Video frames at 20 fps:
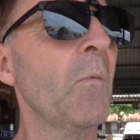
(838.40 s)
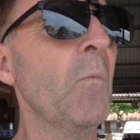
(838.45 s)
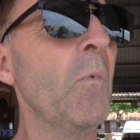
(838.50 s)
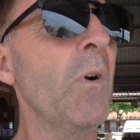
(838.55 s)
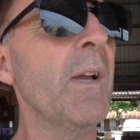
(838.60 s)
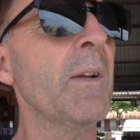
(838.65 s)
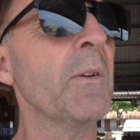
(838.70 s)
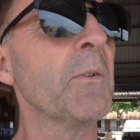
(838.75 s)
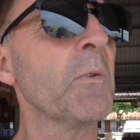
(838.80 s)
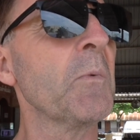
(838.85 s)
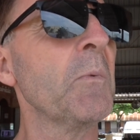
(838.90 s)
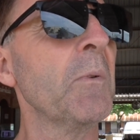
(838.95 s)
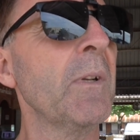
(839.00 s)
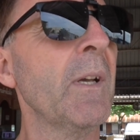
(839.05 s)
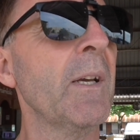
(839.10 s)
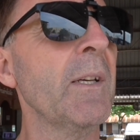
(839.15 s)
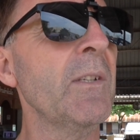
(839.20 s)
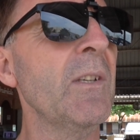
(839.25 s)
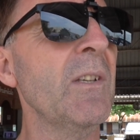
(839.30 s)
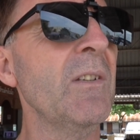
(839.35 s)
What else
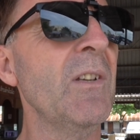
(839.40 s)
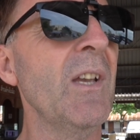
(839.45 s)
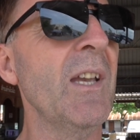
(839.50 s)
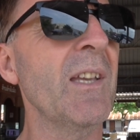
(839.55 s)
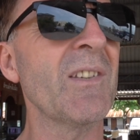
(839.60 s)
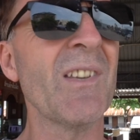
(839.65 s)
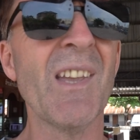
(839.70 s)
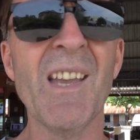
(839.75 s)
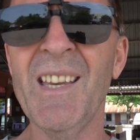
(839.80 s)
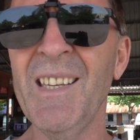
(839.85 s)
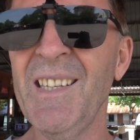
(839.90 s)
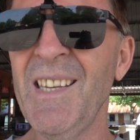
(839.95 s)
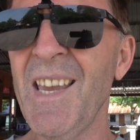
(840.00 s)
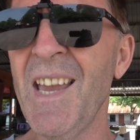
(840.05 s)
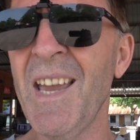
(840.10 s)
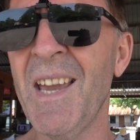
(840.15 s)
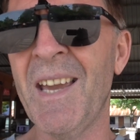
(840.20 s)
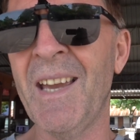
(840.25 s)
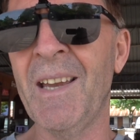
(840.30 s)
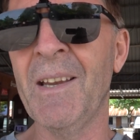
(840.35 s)
would I suggest?
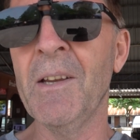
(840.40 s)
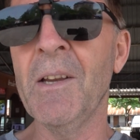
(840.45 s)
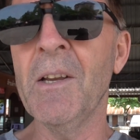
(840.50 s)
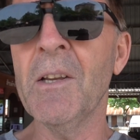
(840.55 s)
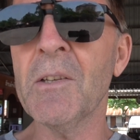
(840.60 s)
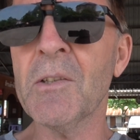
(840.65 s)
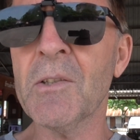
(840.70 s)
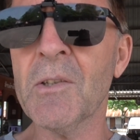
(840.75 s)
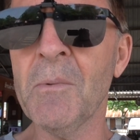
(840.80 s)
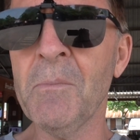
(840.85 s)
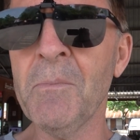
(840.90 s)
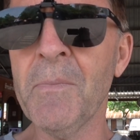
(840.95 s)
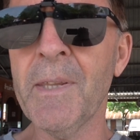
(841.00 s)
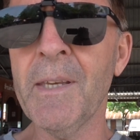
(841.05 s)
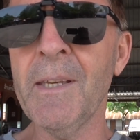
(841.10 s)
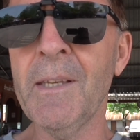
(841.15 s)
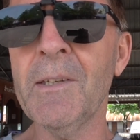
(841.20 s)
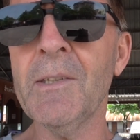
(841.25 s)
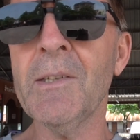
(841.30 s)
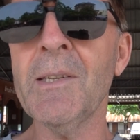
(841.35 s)
Yeah,
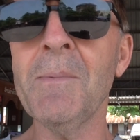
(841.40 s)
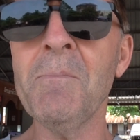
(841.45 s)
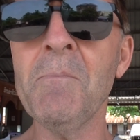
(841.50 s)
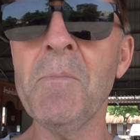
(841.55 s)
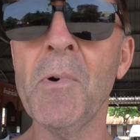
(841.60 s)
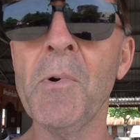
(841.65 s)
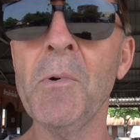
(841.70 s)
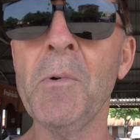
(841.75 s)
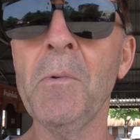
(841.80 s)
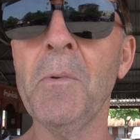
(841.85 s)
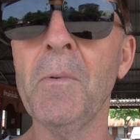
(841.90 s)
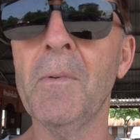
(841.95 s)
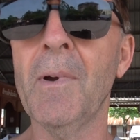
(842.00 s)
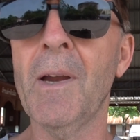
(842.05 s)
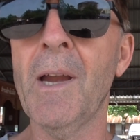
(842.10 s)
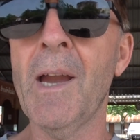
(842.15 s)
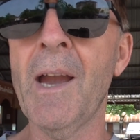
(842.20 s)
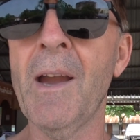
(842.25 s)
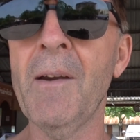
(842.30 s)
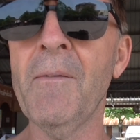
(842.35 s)
something simple.
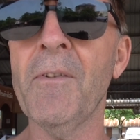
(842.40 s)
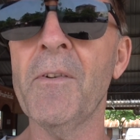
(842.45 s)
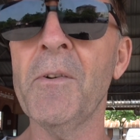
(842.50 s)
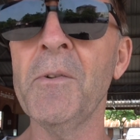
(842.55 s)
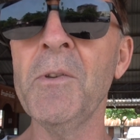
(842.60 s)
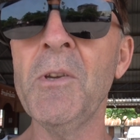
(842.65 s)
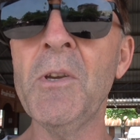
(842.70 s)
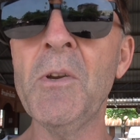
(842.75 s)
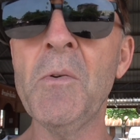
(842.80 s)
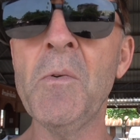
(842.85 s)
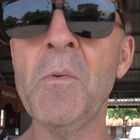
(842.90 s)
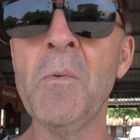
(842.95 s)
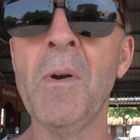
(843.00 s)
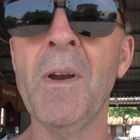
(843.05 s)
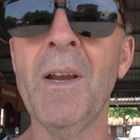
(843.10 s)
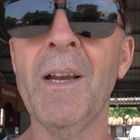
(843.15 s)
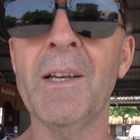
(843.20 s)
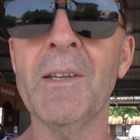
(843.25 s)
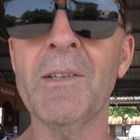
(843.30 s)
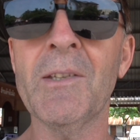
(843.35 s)
Have on you
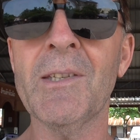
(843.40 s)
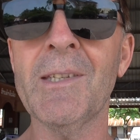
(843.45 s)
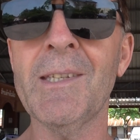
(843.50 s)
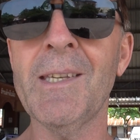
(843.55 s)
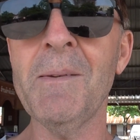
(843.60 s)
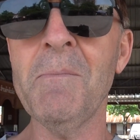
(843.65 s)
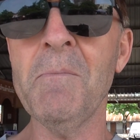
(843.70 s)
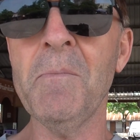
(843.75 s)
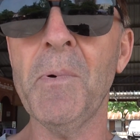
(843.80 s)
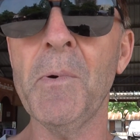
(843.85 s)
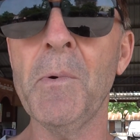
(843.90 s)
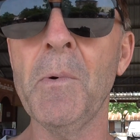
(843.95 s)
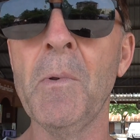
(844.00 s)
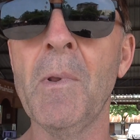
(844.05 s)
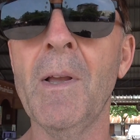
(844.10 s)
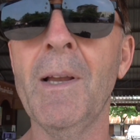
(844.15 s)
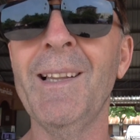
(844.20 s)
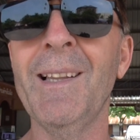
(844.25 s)
a simple